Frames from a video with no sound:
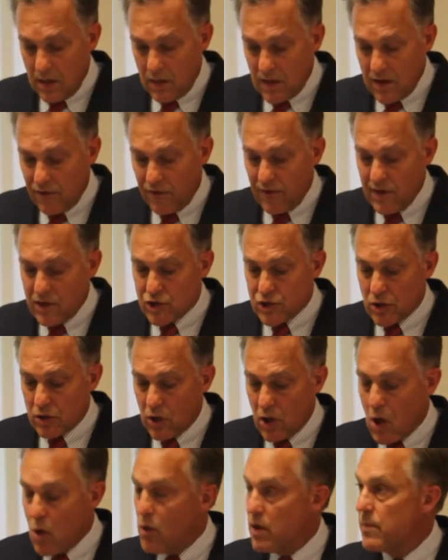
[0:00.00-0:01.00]
They feature
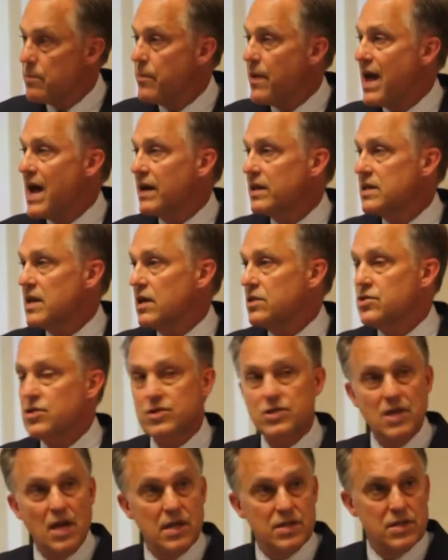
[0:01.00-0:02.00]
low-impact
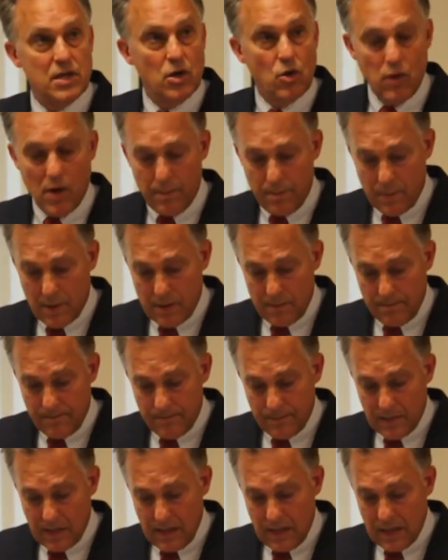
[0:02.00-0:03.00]
exercise equipment
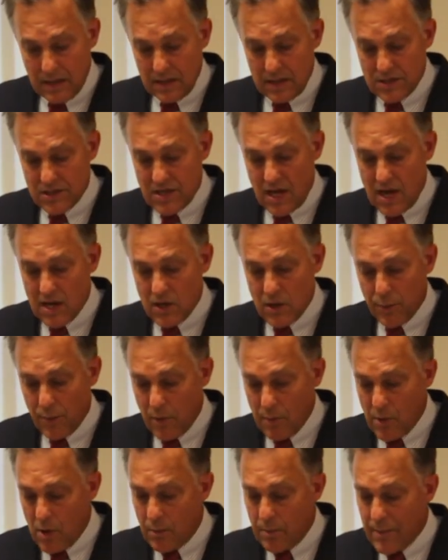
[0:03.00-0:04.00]
designed to
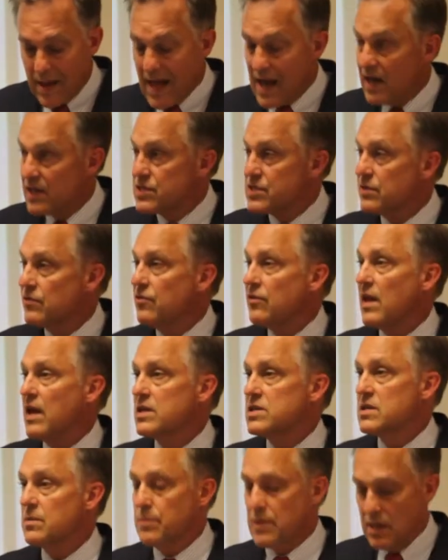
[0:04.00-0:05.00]
promote balance and
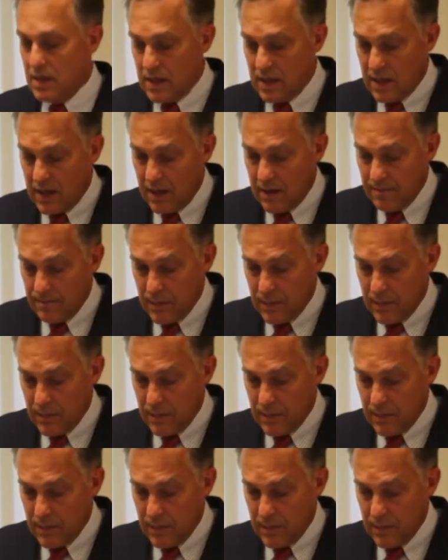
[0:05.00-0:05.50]
flexibility,